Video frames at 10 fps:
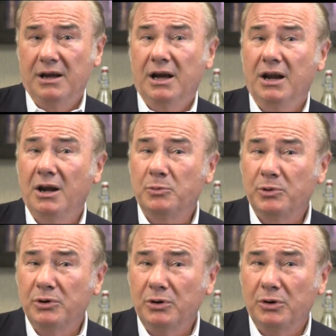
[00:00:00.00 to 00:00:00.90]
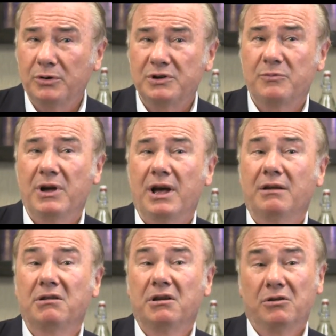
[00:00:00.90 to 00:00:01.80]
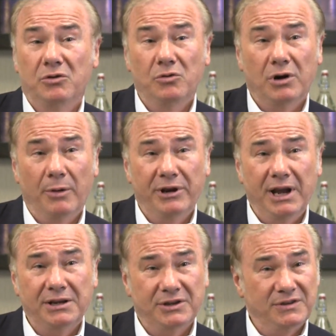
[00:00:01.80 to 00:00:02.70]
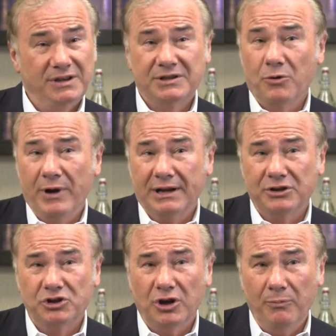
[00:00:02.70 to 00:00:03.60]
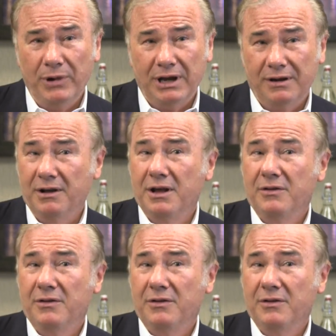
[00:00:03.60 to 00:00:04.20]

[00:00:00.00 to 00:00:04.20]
An entrepreneur is about new combinations. Let's go back to Schumpeter.